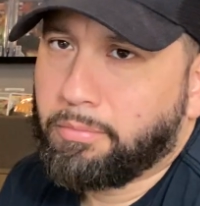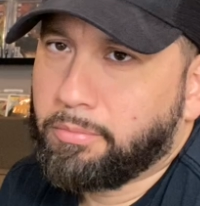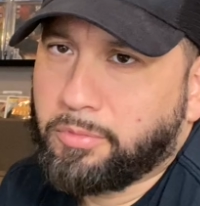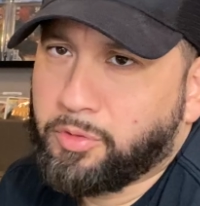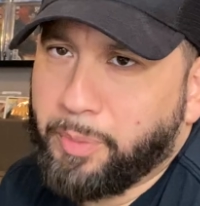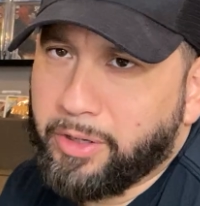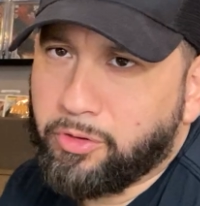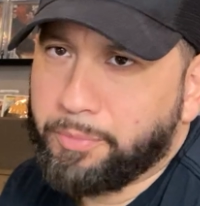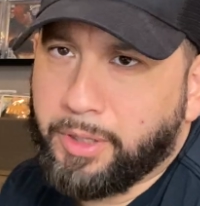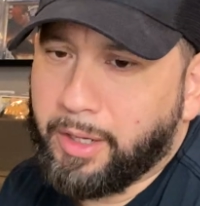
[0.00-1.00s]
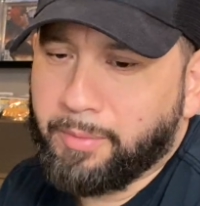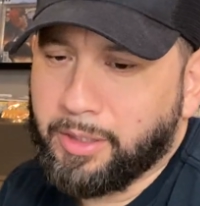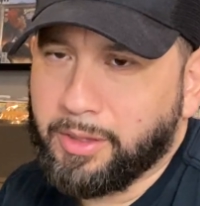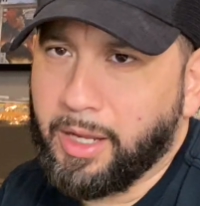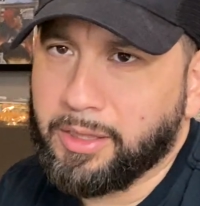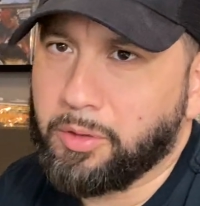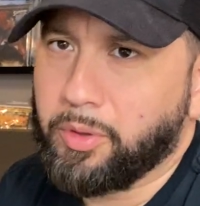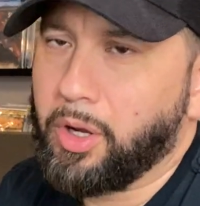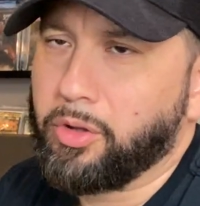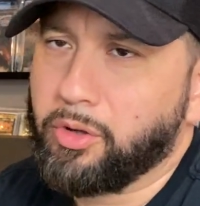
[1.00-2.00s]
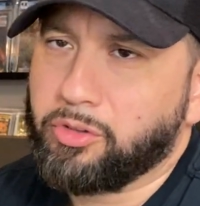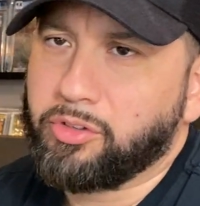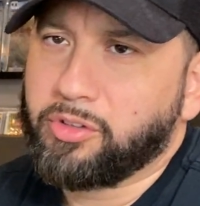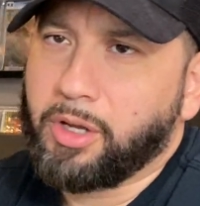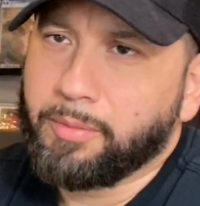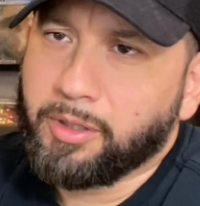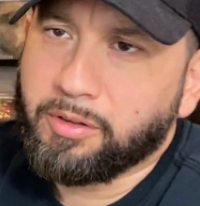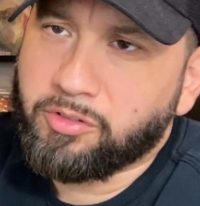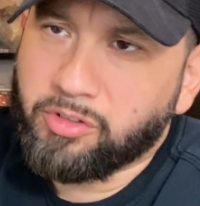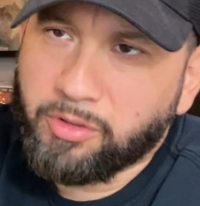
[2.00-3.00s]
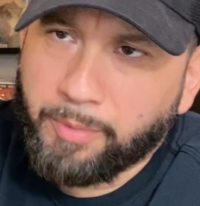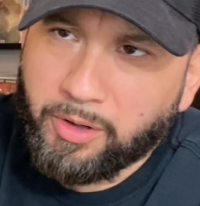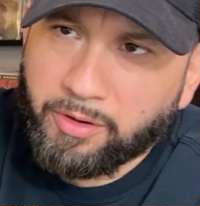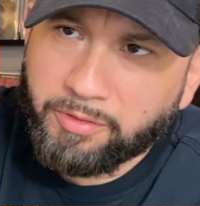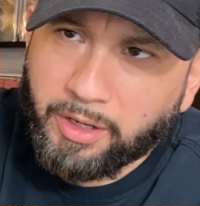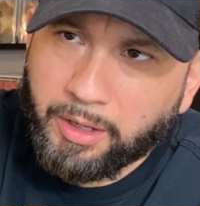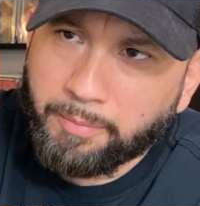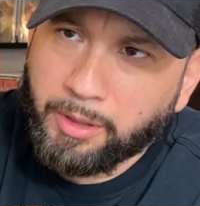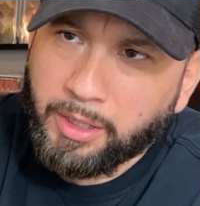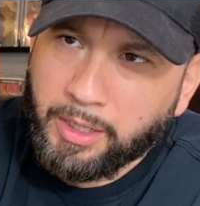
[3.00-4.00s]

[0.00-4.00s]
Spectrum came. I think we all know she's coming. It's just a matter of time.